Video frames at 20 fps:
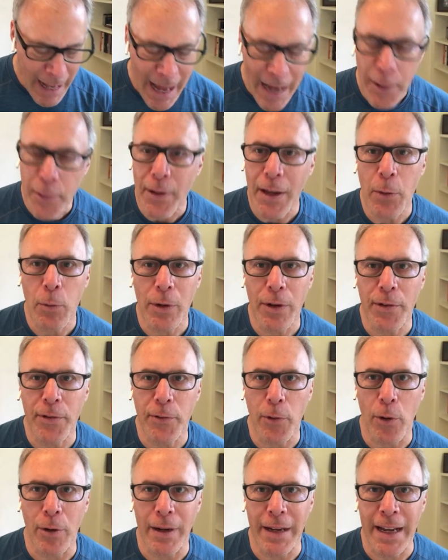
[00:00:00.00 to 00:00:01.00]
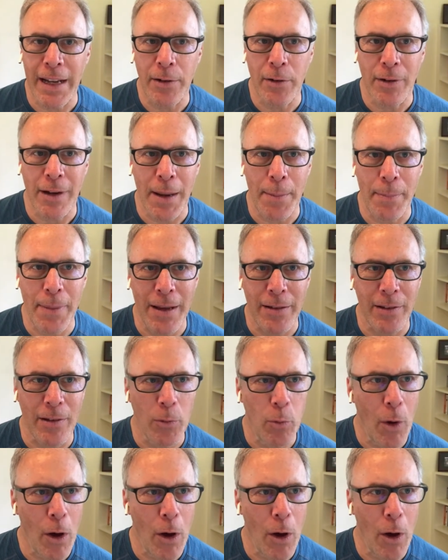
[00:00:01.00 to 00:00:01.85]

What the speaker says: You say you want to start an internet business.